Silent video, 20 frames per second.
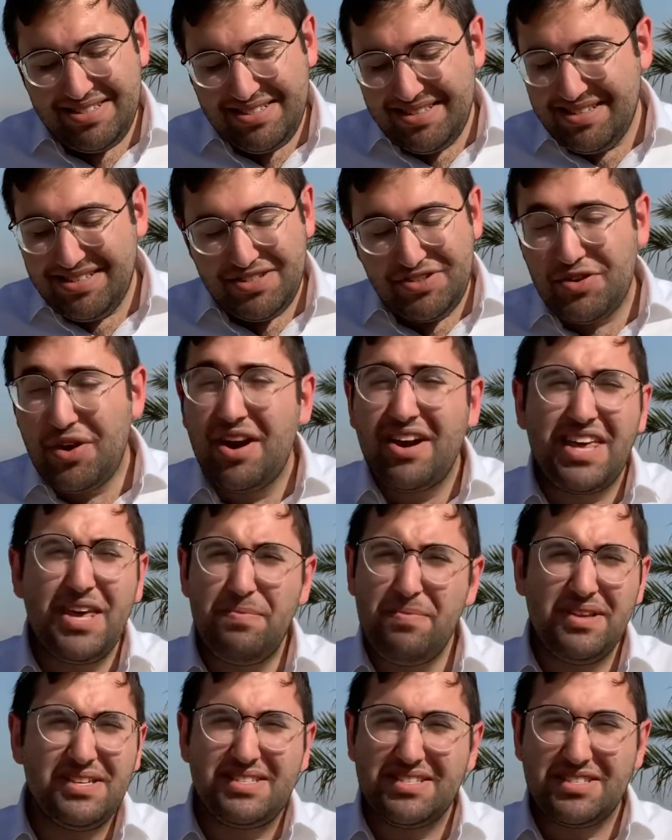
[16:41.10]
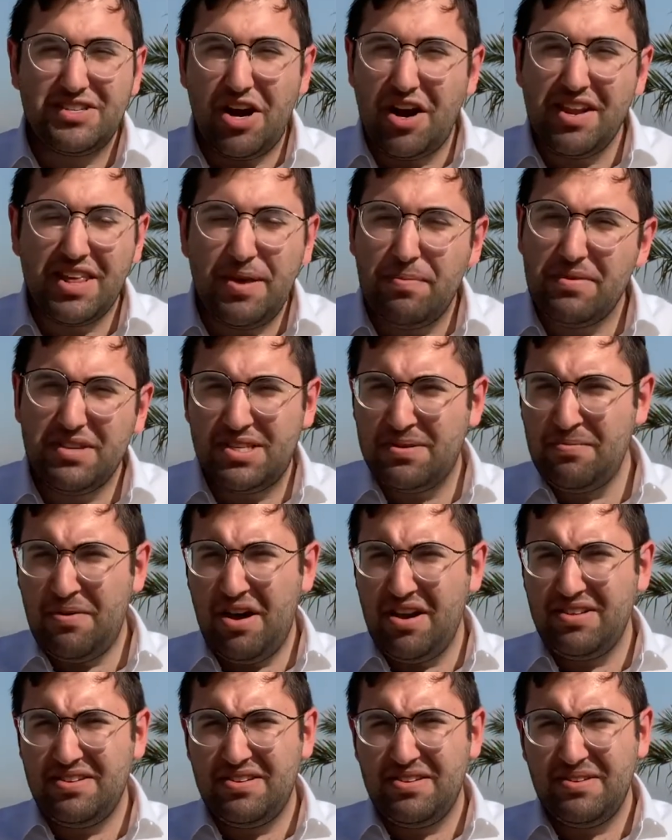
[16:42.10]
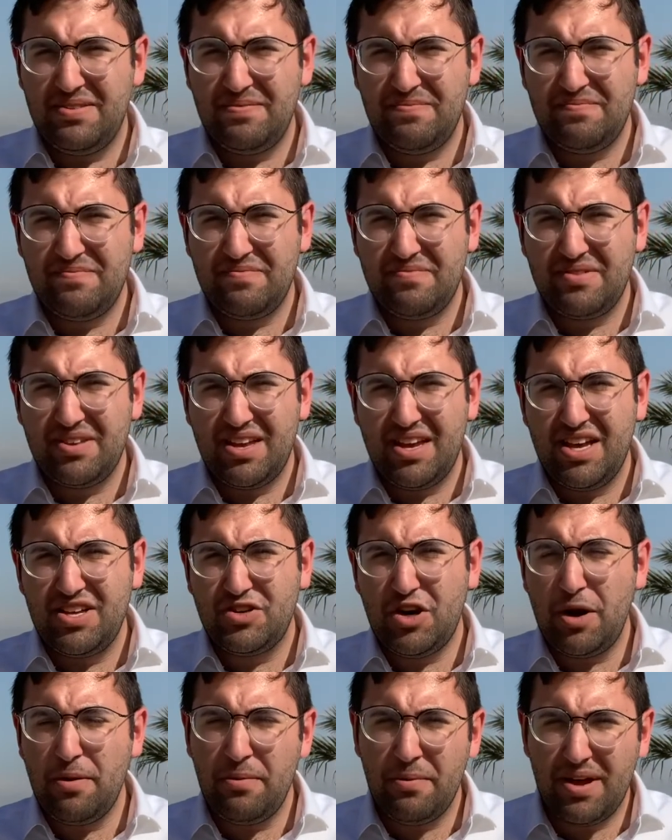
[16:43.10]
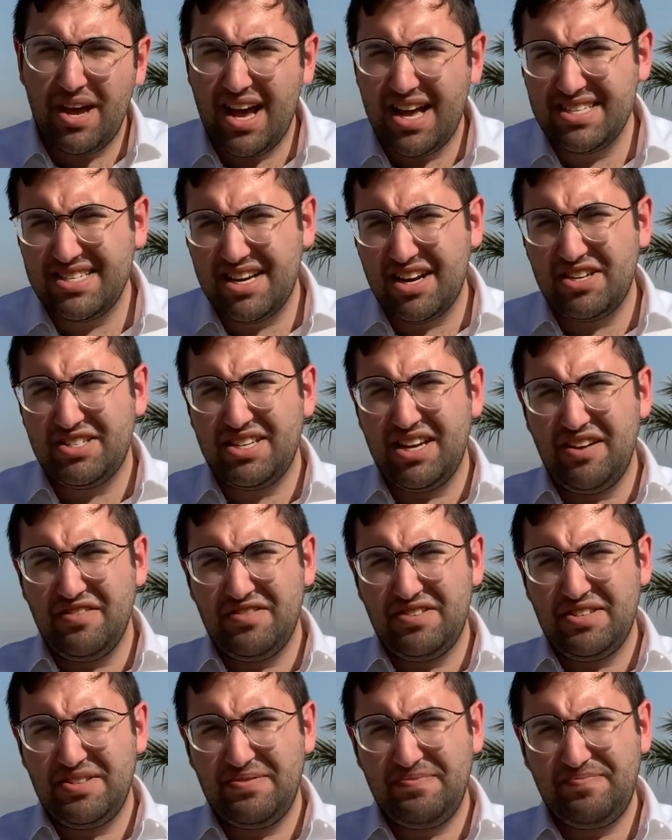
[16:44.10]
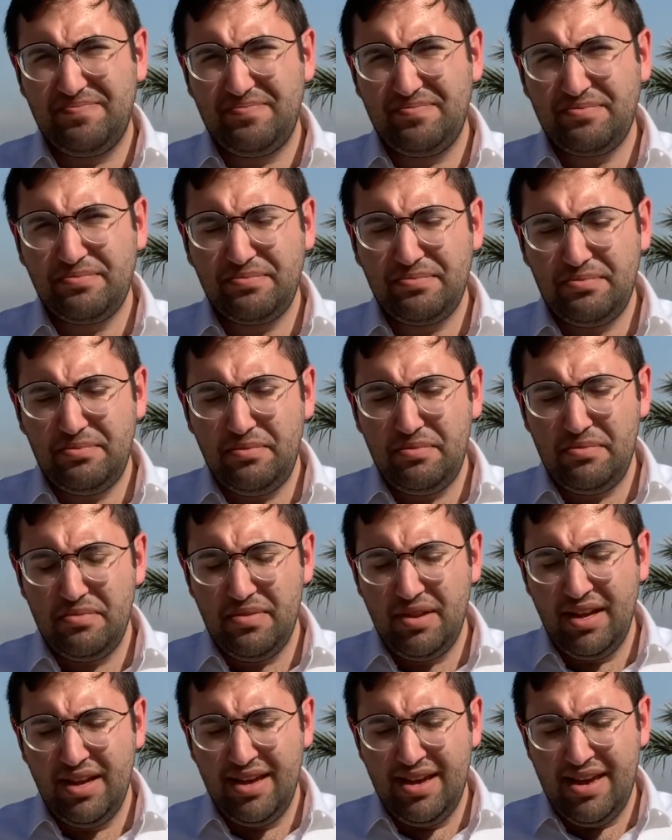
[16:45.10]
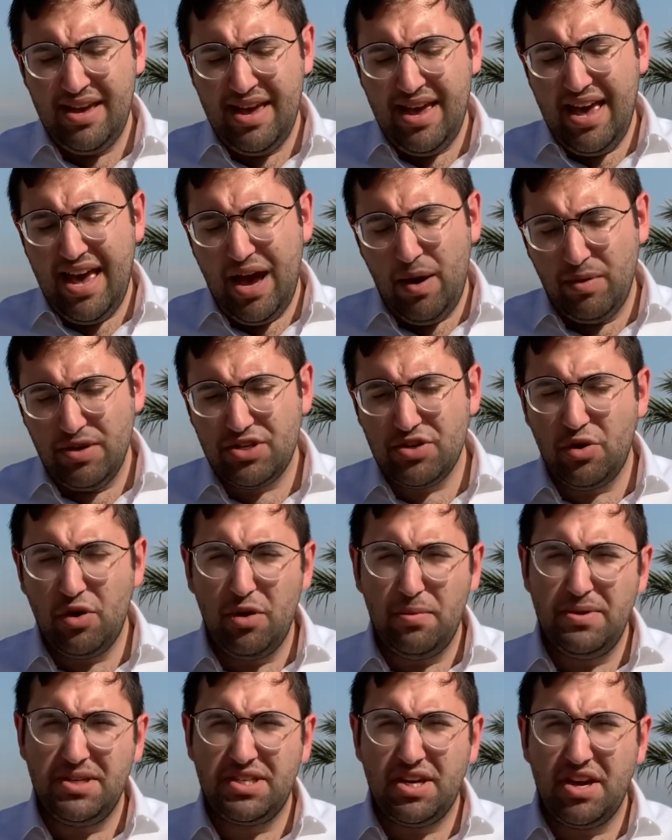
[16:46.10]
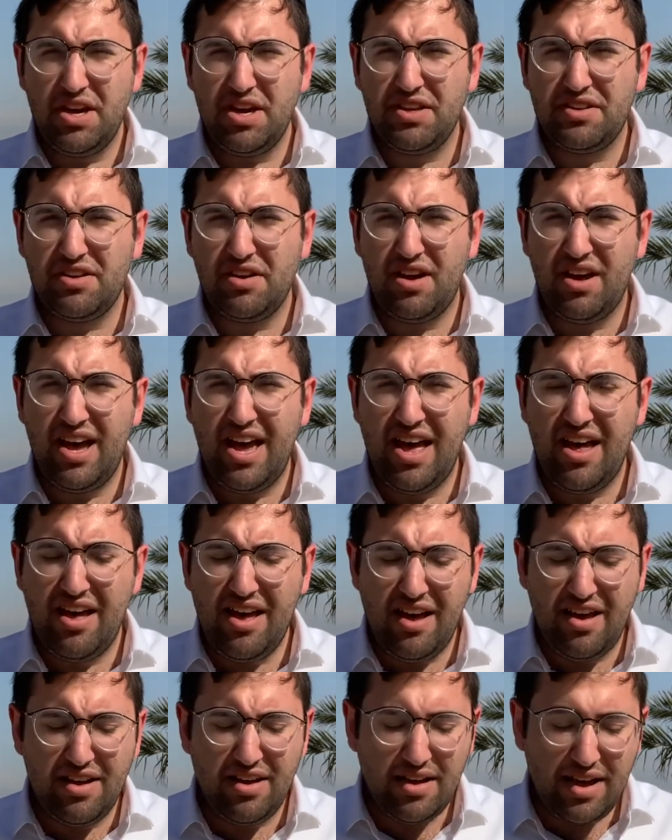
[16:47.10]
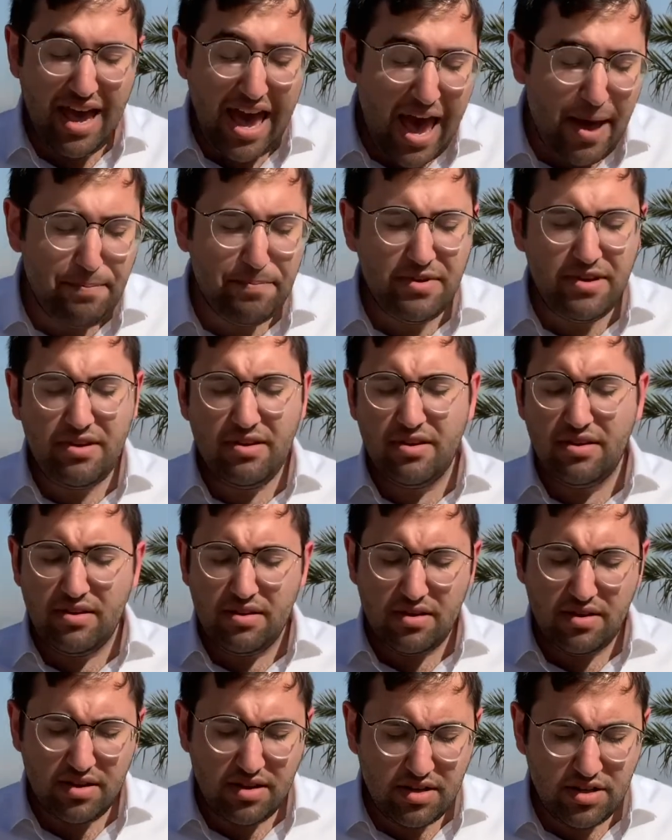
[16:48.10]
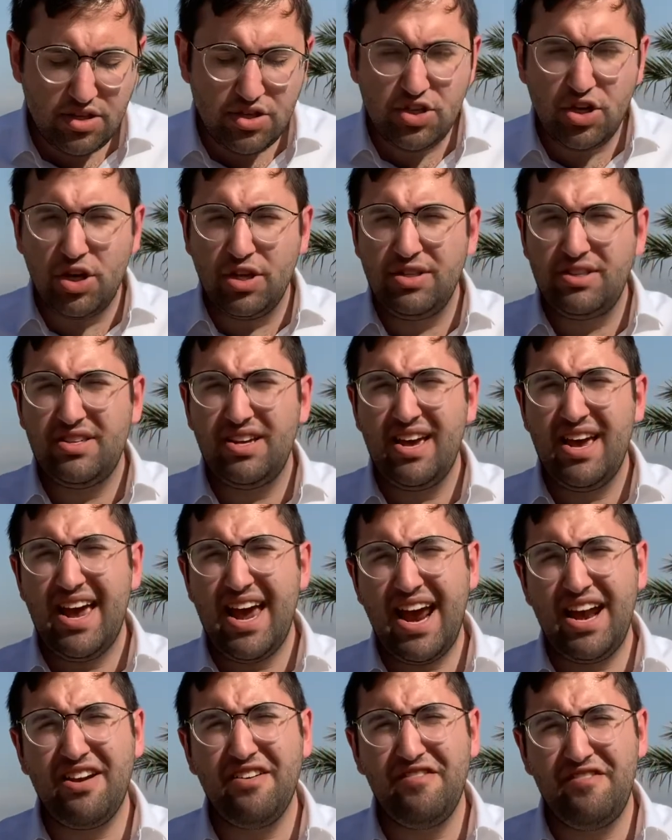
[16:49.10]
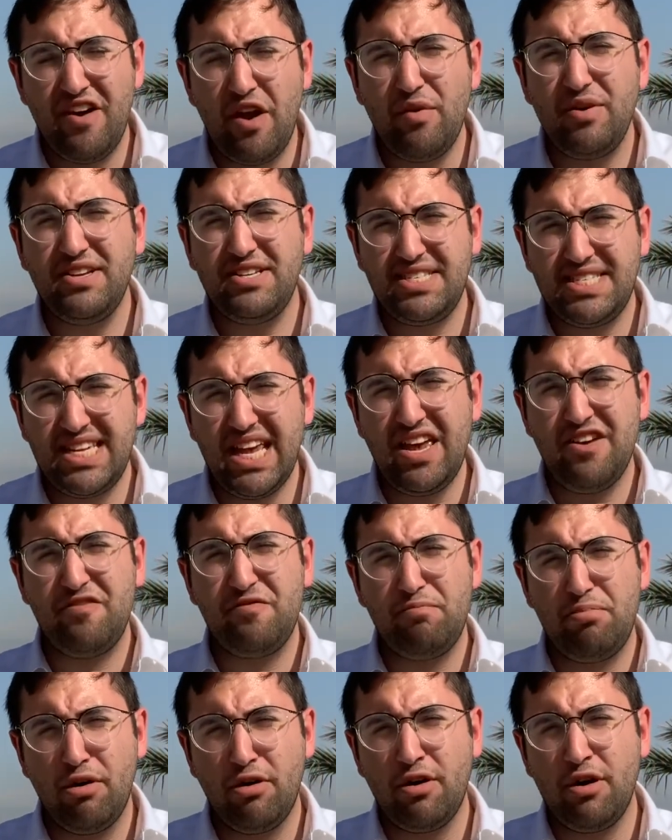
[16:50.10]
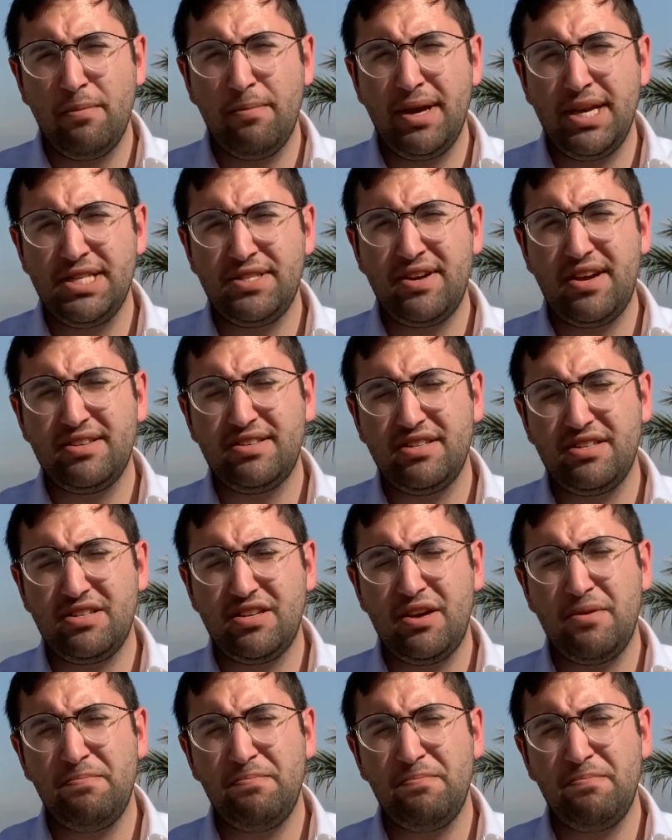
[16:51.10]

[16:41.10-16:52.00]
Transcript: Try to keep this in mind. Try to mechazik ourselves. And we should all be zeicha to a happy, a gesund, and a very safe Purim, Be'ezras Hashem.